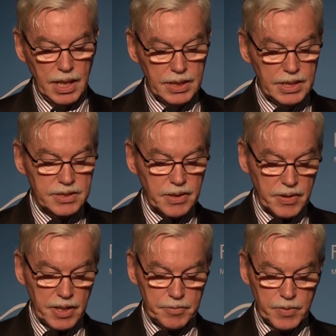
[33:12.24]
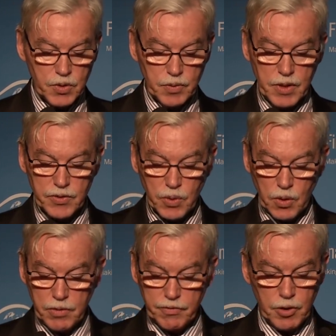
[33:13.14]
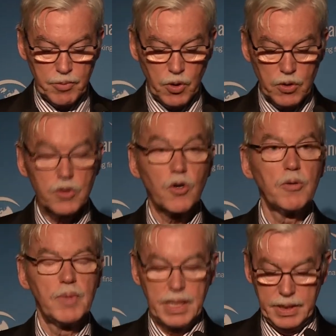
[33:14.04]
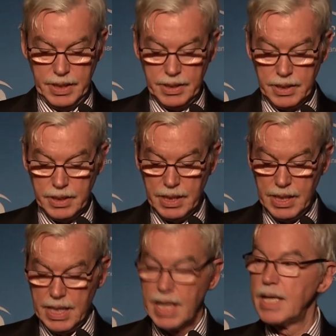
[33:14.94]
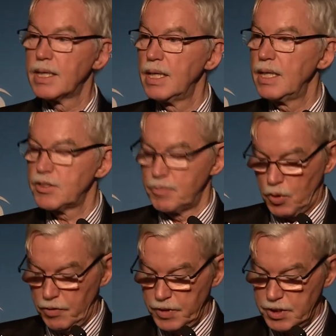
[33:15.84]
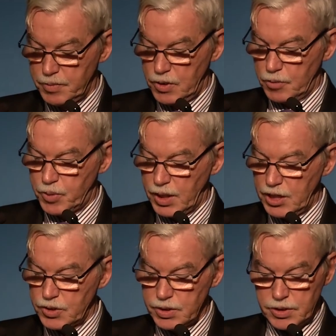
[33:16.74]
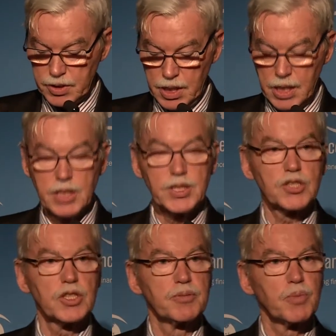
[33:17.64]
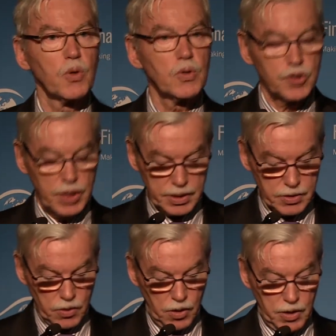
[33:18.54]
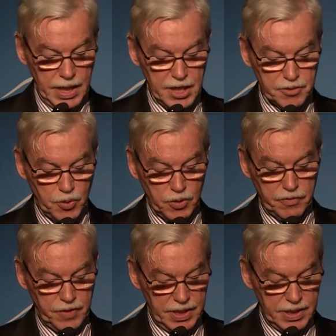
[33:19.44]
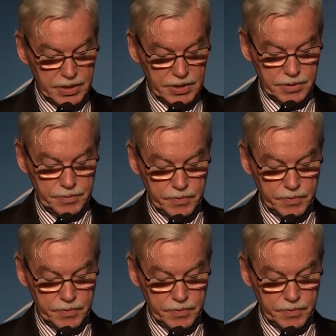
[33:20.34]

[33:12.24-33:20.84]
leads them to withdraw from long-term lending and less profitable operations such as project or export finance.